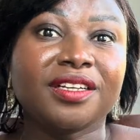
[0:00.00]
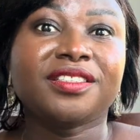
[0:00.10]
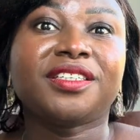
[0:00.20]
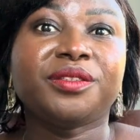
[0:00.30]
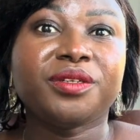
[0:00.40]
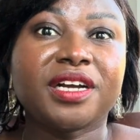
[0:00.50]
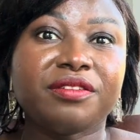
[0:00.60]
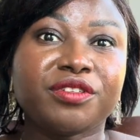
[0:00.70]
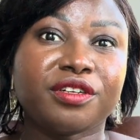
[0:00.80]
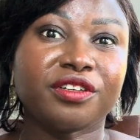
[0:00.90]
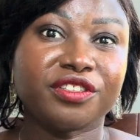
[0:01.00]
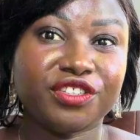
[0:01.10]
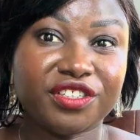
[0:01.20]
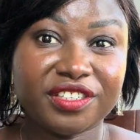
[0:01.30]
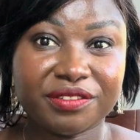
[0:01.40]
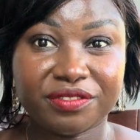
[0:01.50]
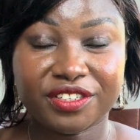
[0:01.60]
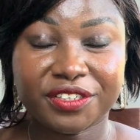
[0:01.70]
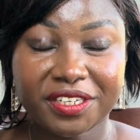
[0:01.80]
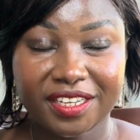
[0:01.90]
Sorry, we have to continue the
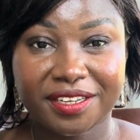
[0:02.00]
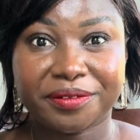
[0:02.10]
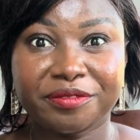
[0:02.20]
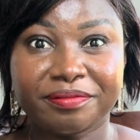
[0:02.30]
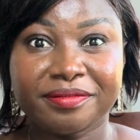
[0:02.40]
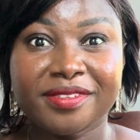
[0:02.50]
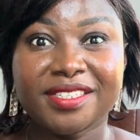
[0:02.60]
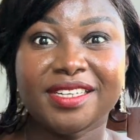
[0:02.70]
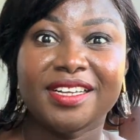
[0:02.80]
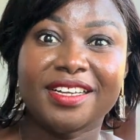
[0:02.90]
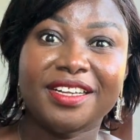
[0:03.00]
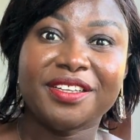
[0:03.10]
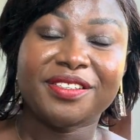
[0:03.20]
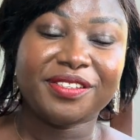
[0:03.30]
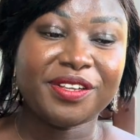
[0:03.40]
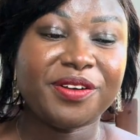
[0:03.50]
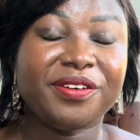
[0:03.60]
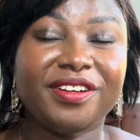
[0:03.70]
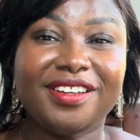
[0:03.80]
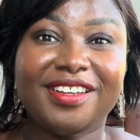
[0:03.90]
video here.
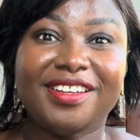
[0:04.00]
So